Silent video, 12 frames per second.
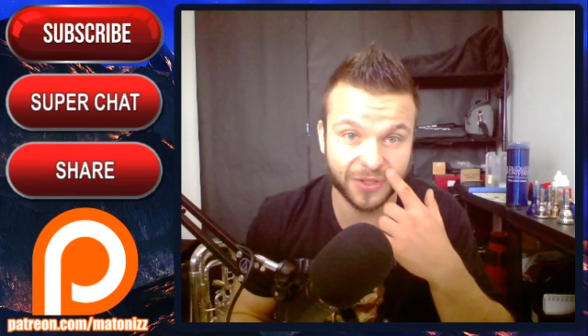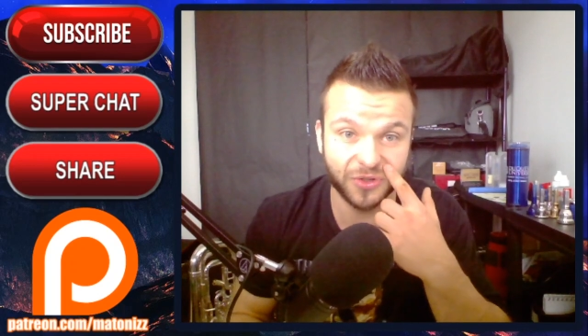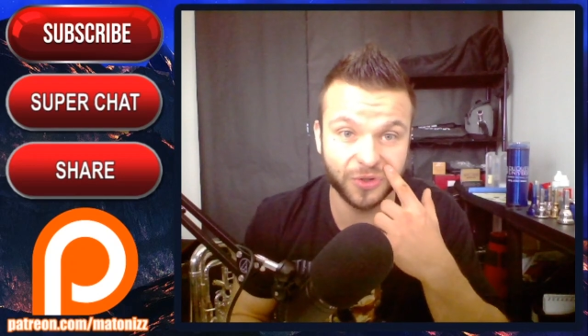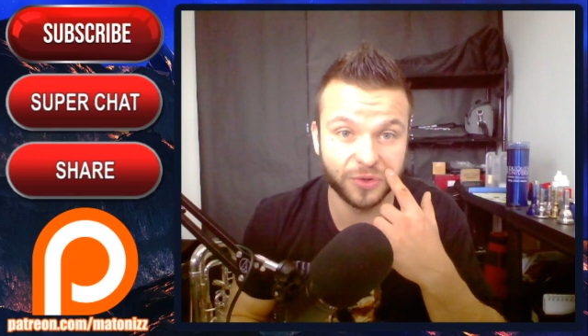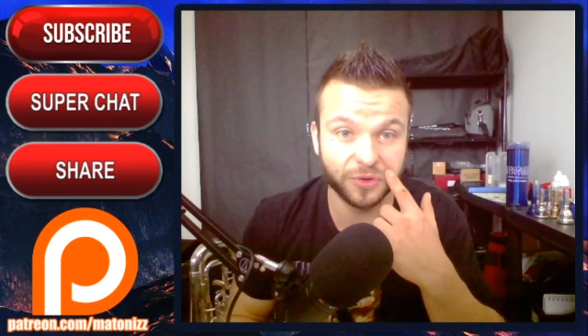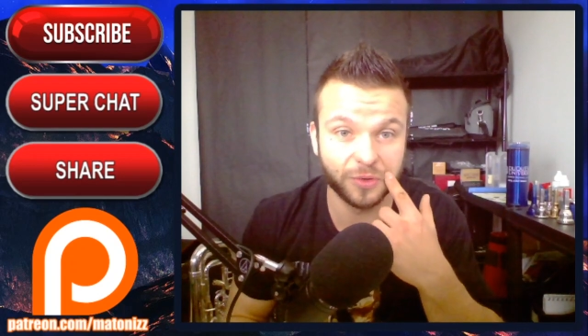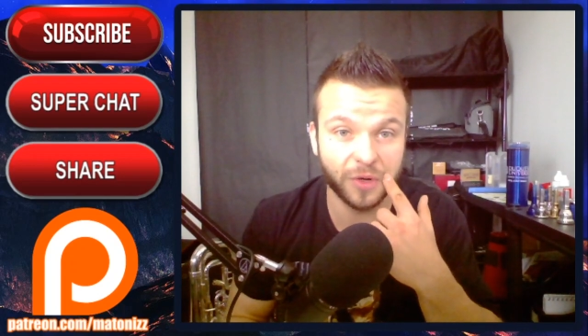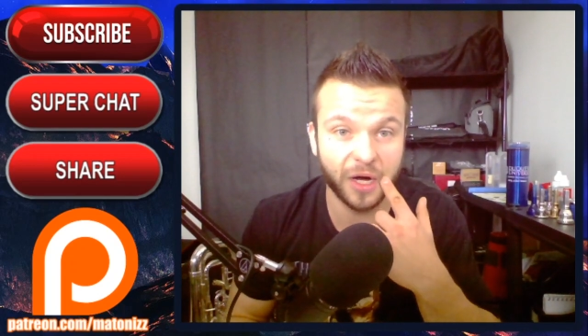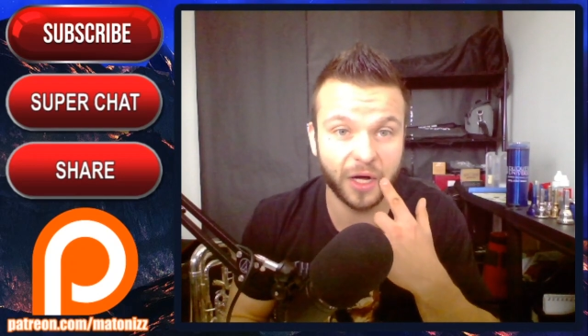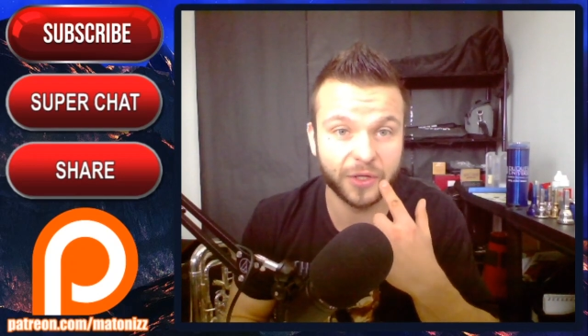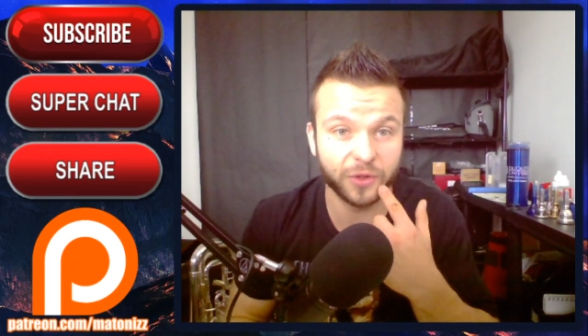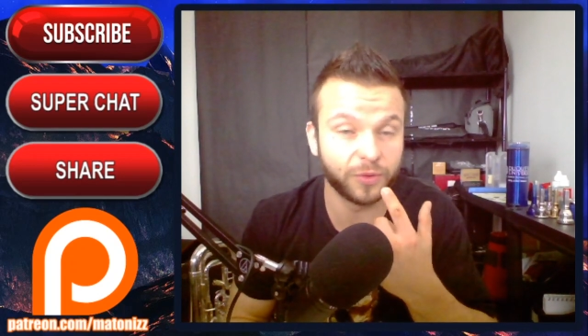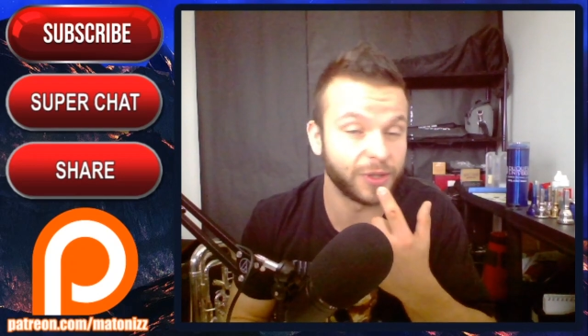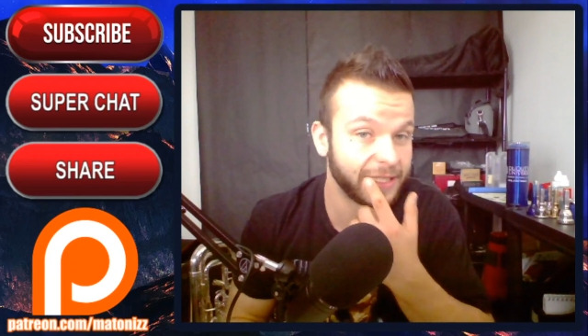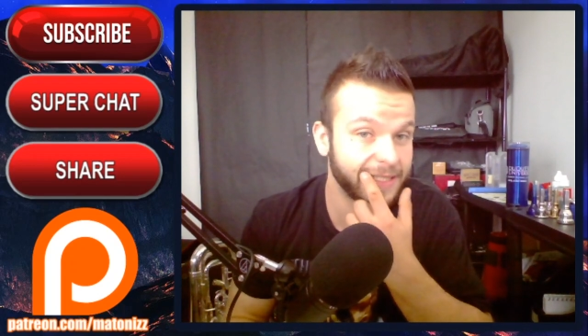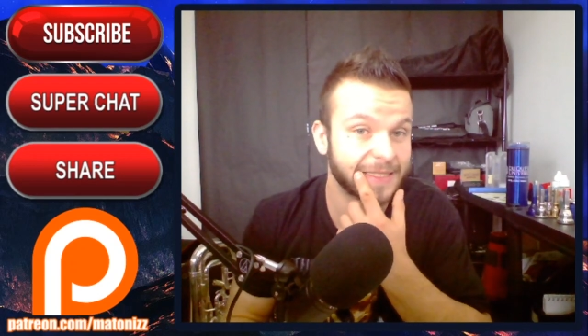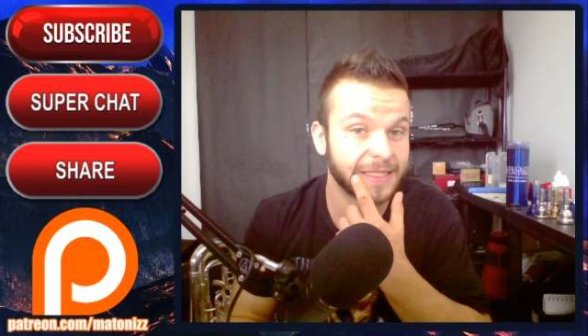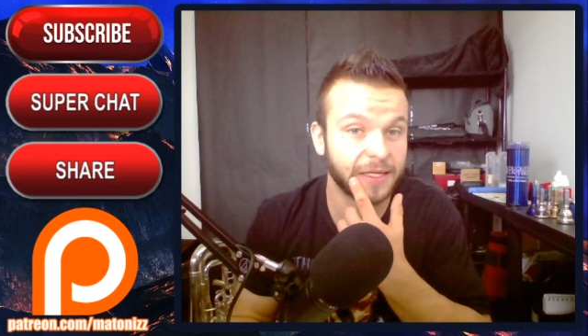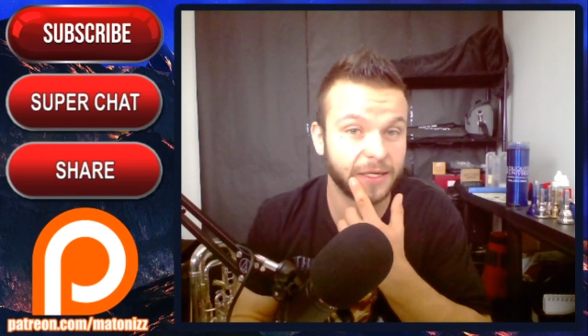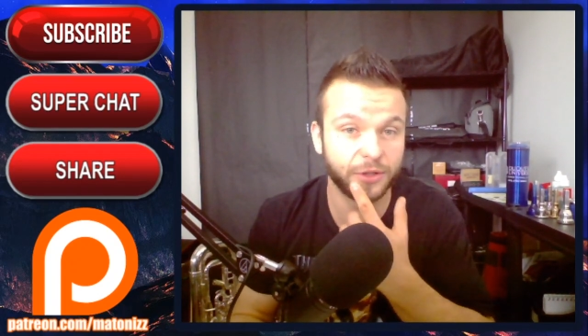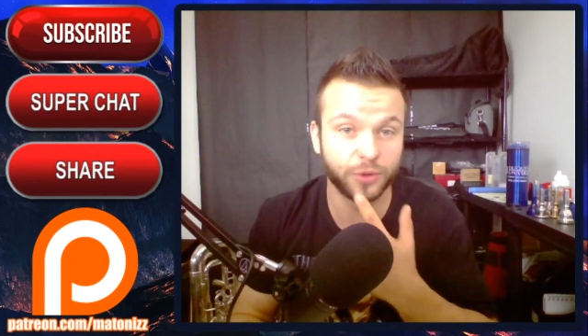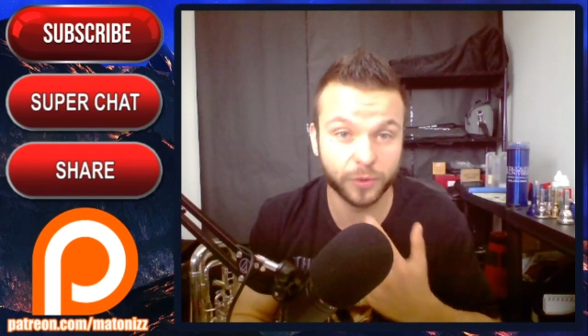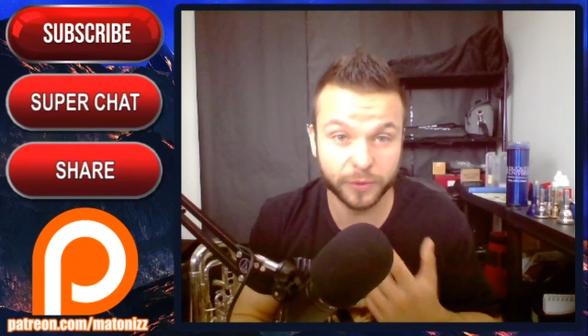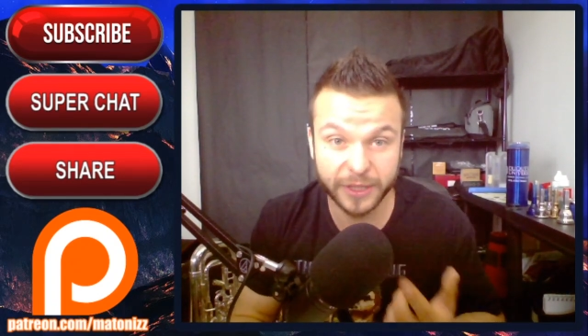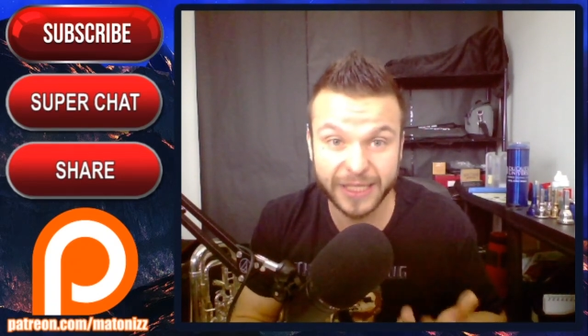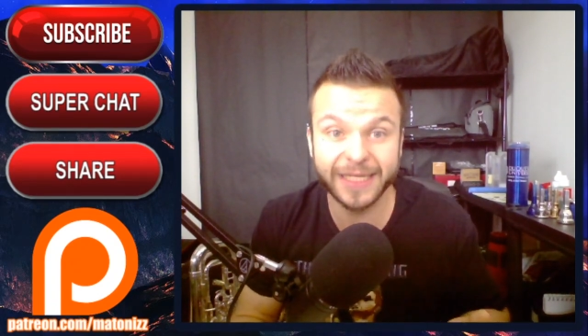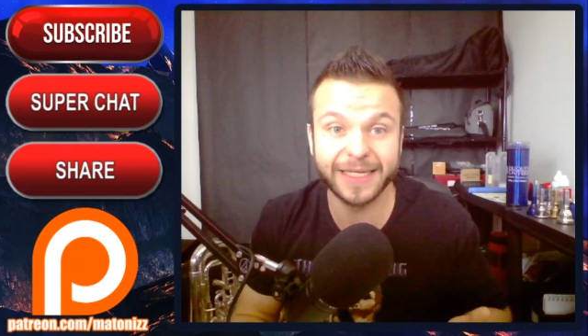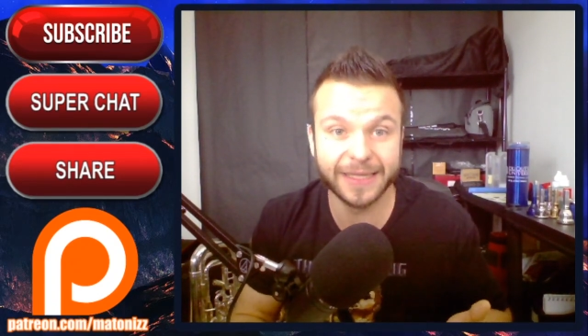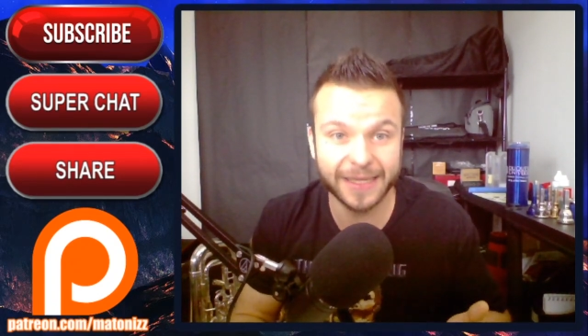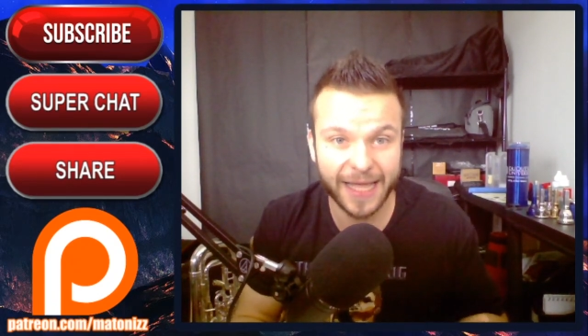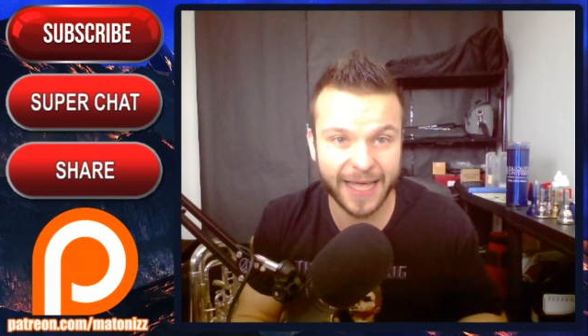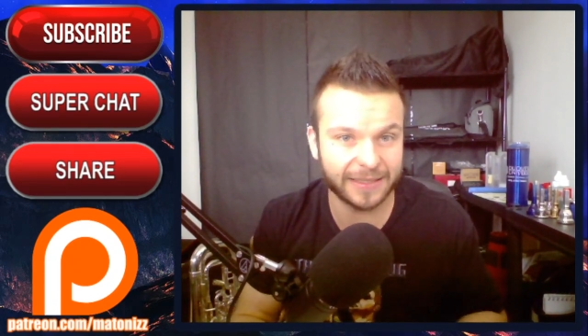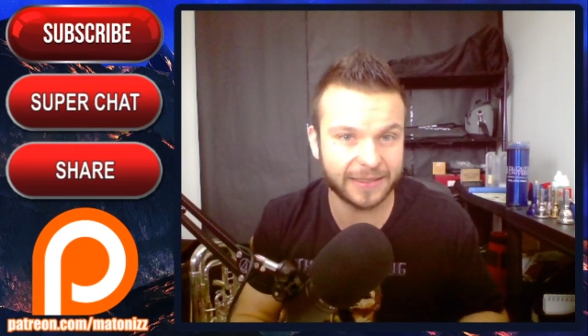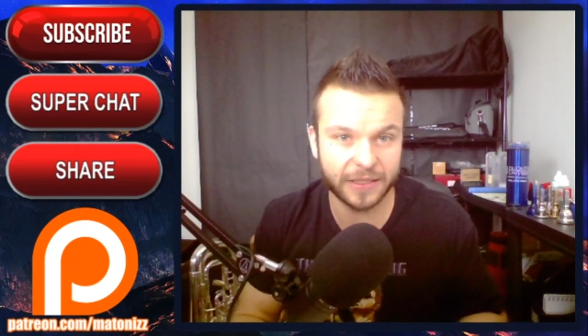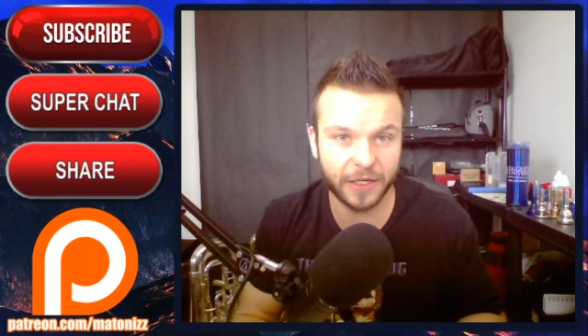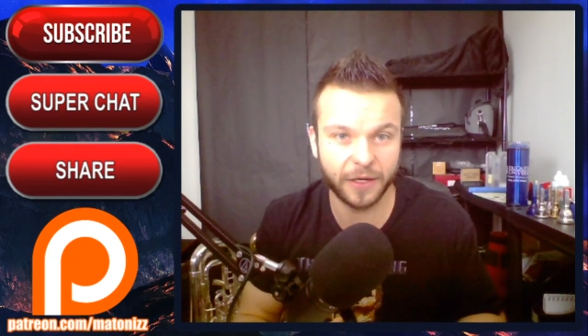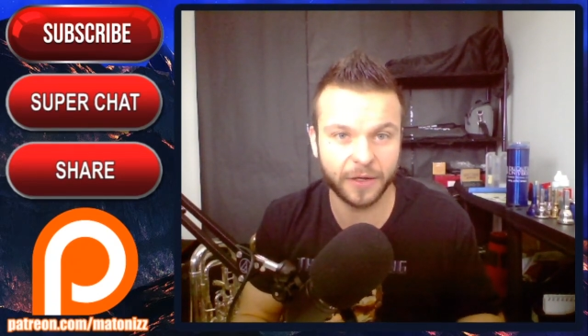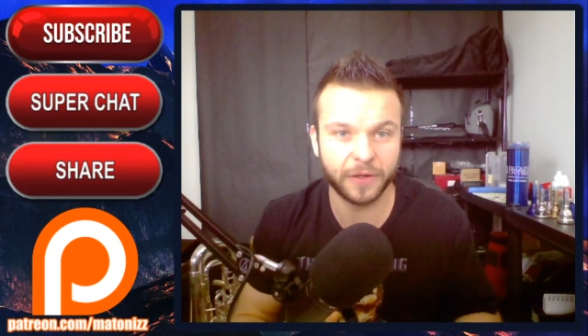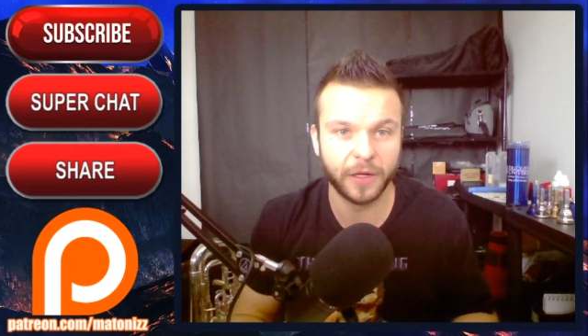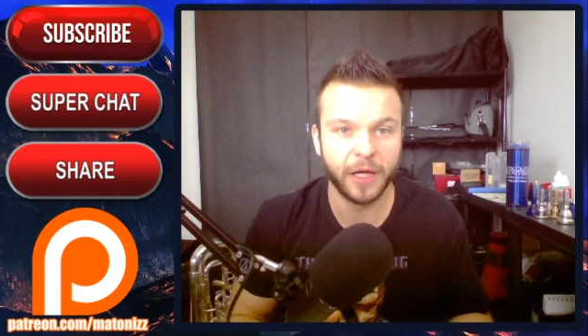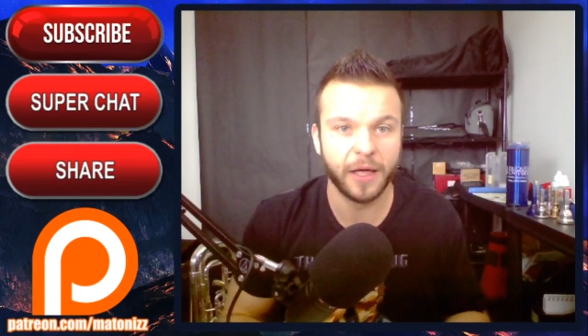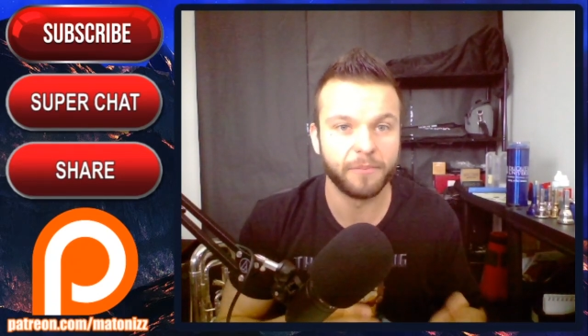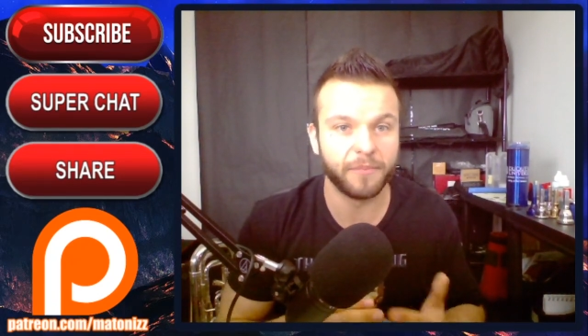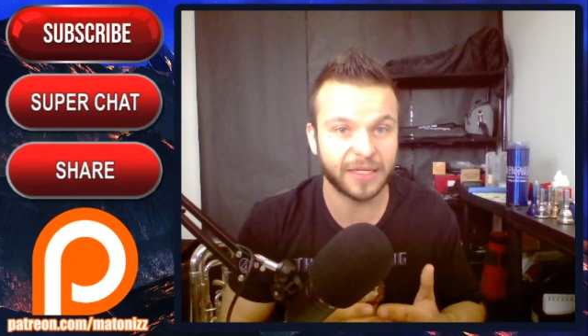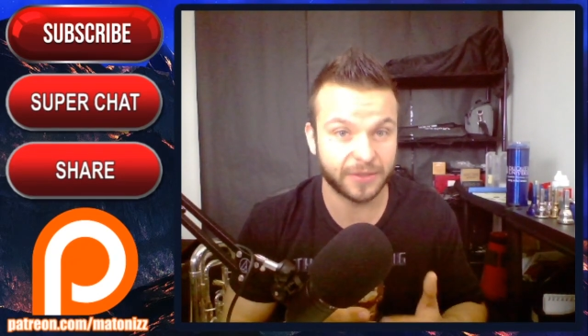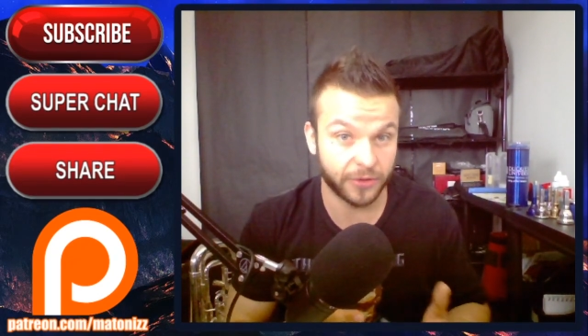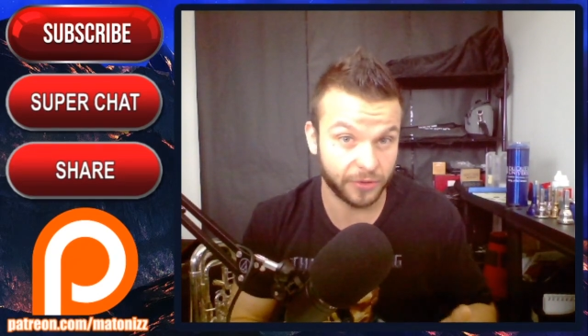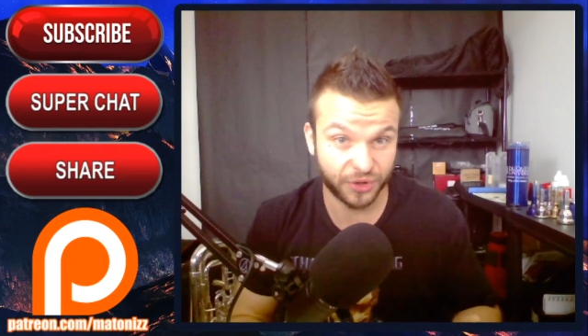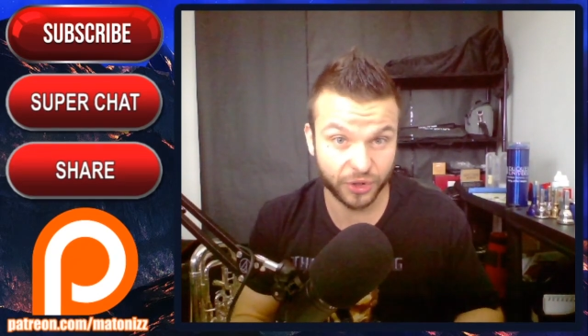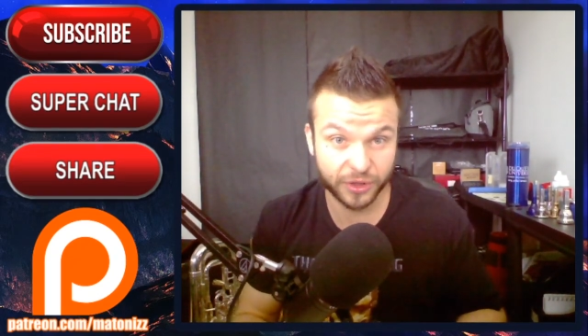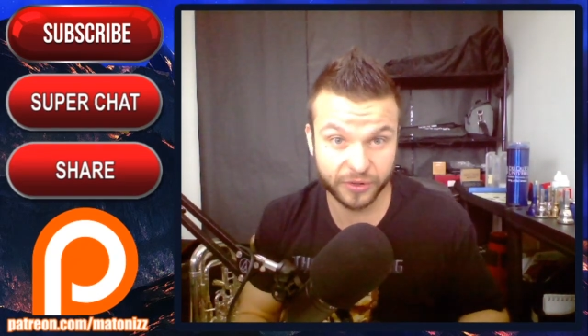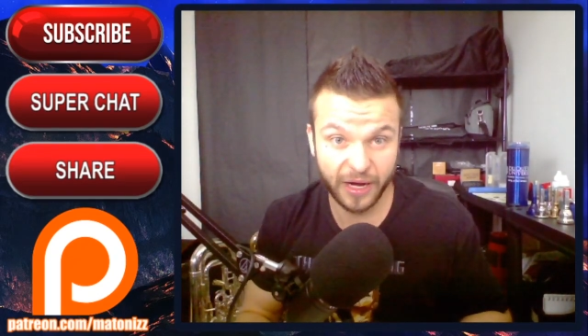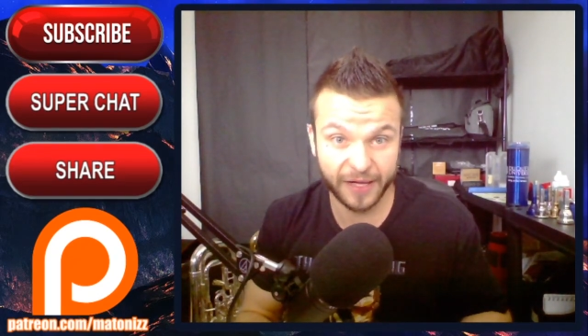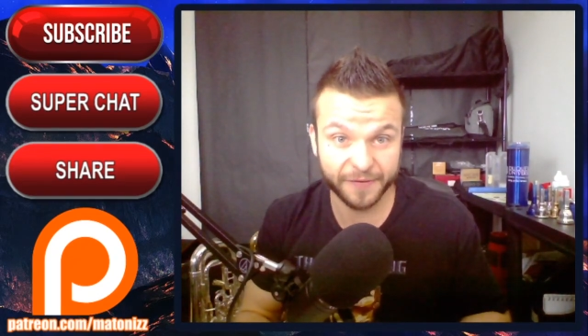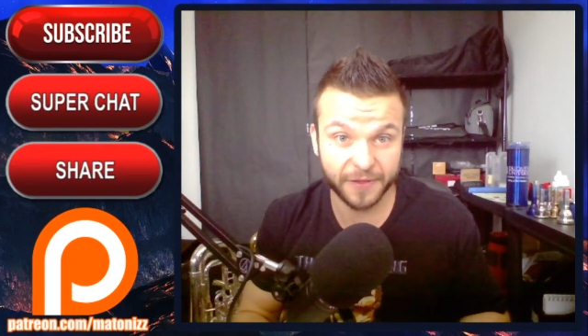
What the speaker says: you will need less musculature strength.